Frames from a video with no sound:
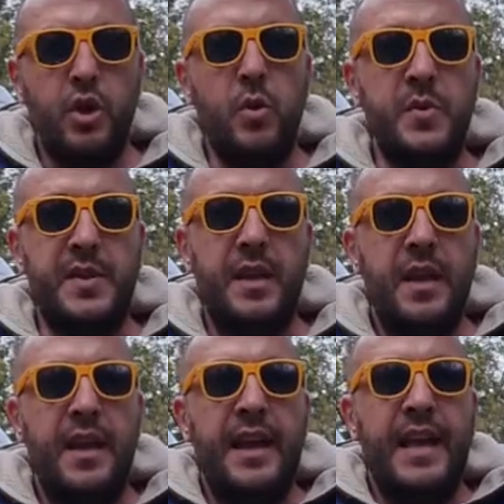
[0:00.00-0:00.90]
Tools.
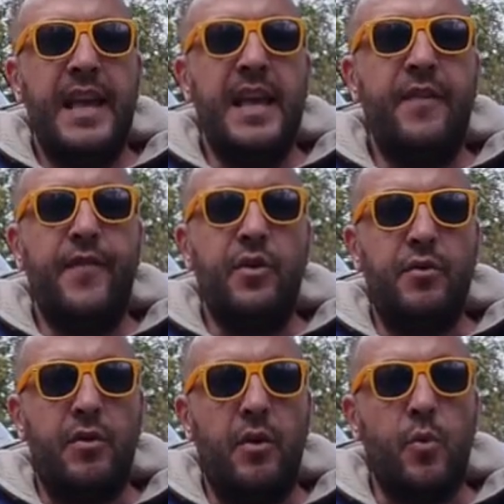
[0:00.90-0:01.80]
If
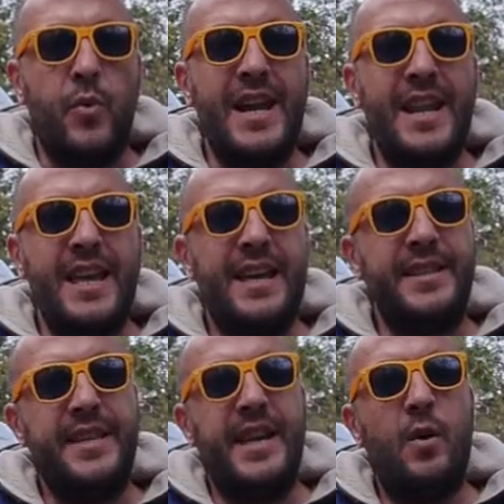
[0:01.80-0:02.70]
you're already a
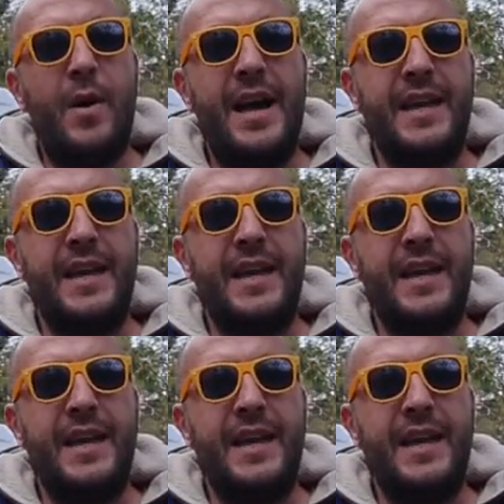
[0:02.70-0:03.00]
DIY